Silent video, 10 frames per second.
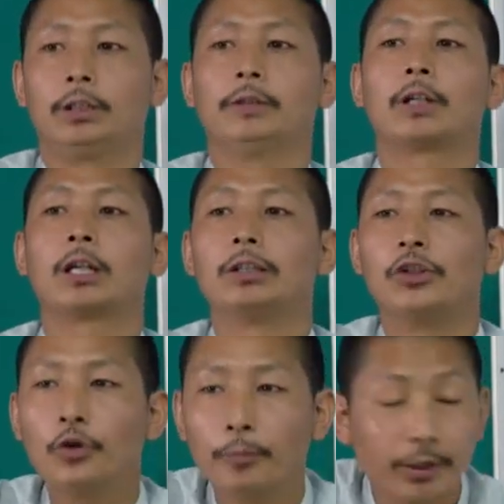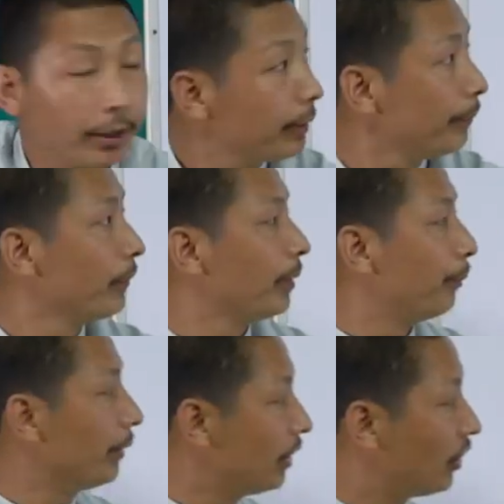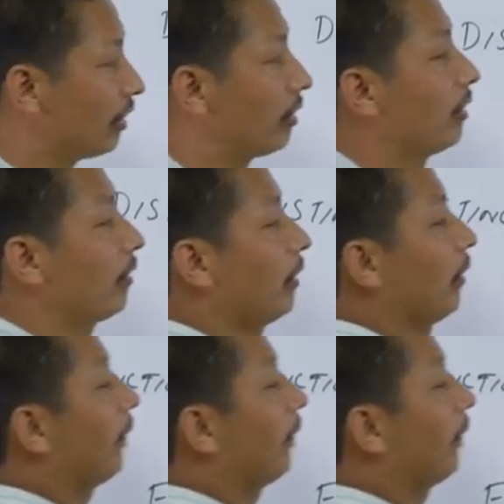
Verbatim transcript: if a consumer purchases a